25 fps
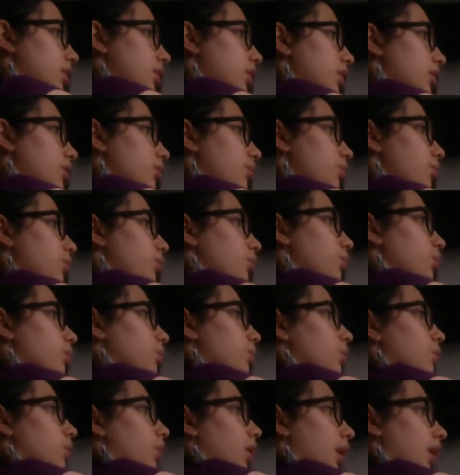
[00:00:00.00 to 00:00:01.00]
0
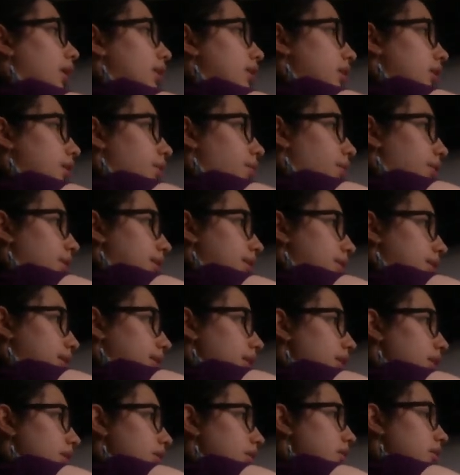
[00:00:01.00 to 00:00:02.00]
to x equals
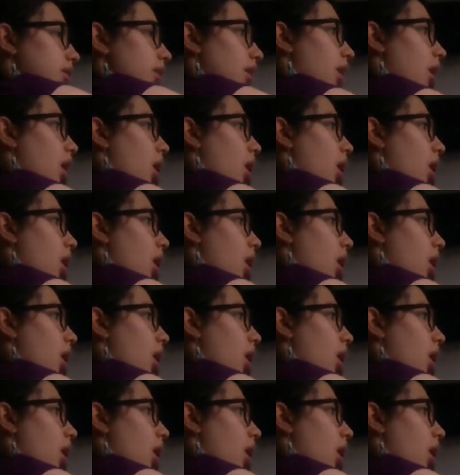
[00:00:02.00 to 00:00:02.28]
6,